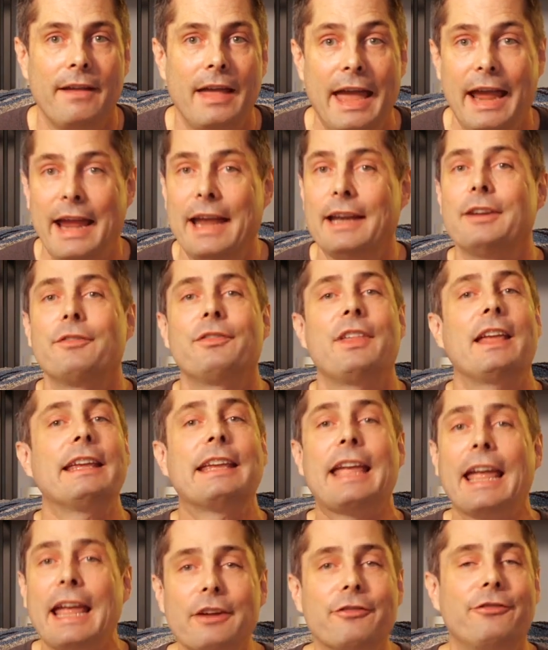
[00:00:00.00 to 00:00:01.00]
And if they
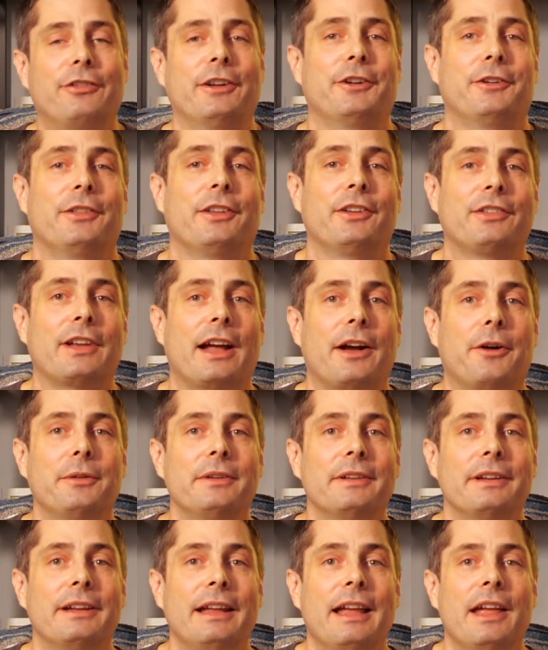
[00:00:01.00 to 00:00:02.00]
can't figure this
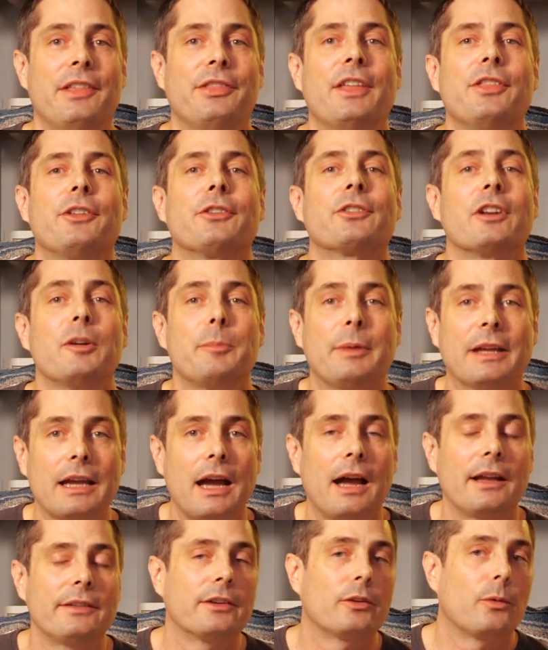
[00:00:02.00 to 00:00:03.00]
out, then there's going to be
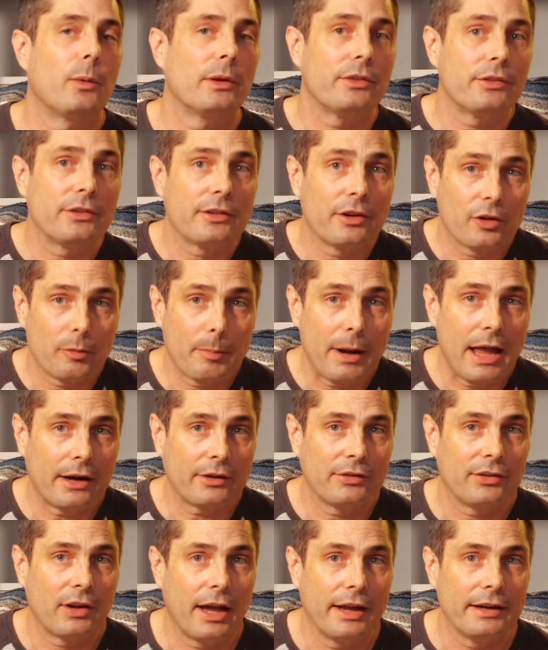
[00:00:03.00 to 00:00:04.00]
consequences to their
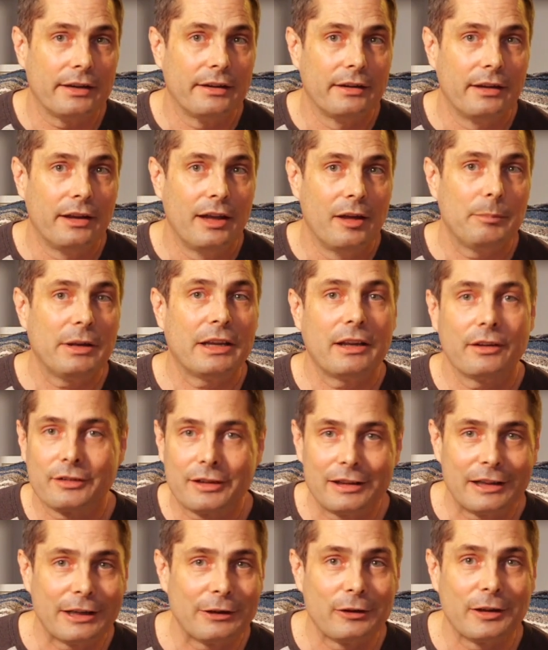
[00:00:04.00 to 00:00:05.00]
backside. Because
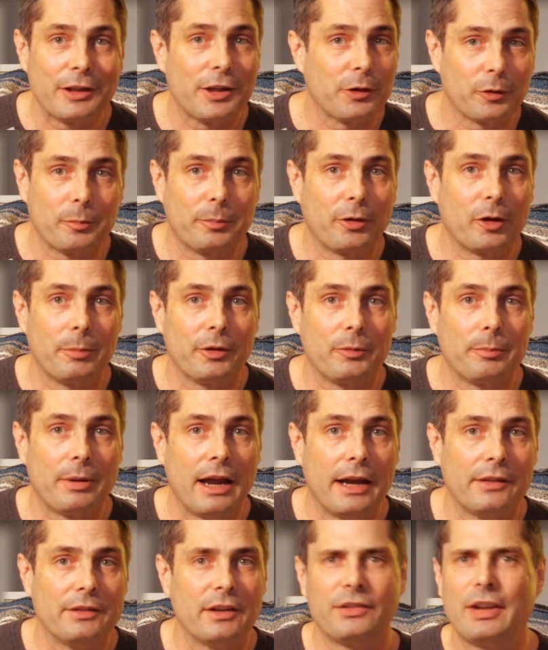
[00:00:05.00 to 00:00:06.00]
clearly there's purpose
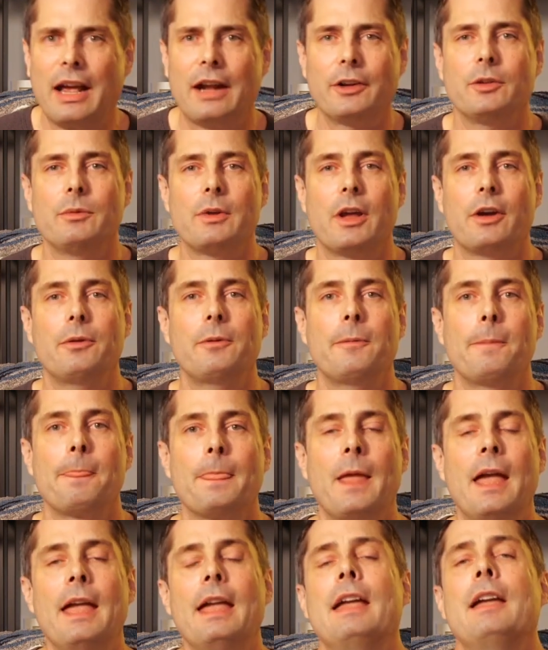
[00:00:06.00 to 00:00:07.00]
behind this. How do you know?
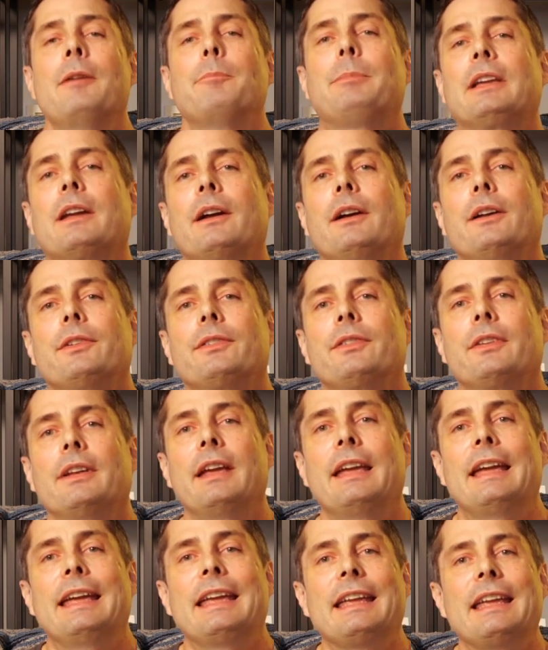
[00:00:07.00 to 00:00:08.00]
Because
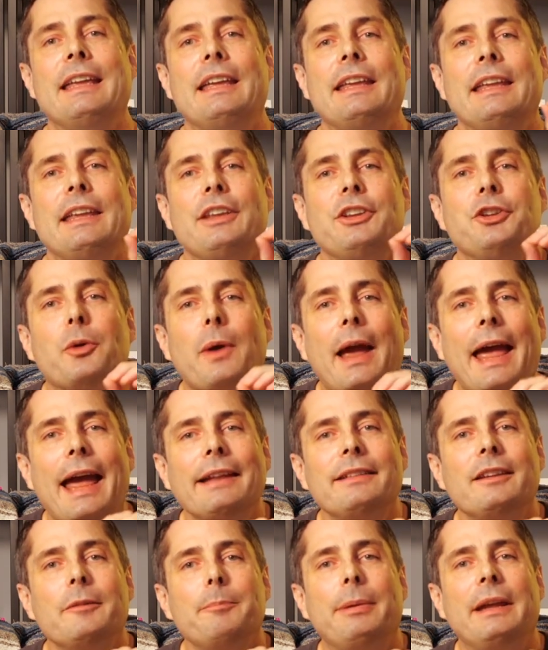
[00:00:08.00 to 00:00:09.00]
you
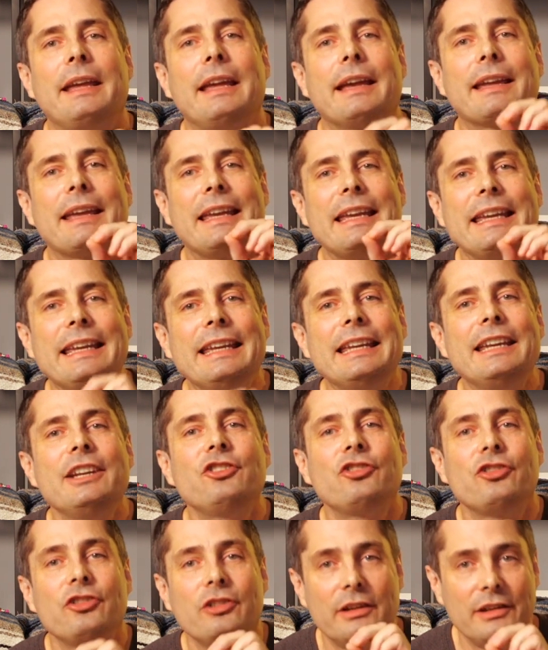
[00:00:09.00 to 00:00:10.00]
had to pick
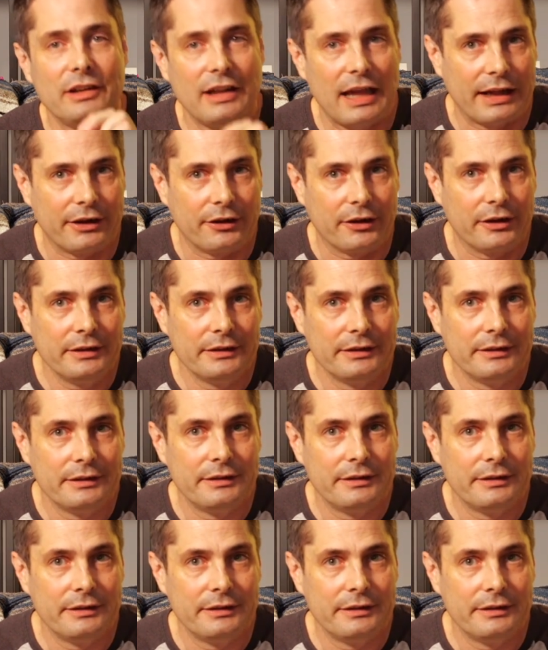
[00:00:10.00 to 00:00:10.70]
each letter,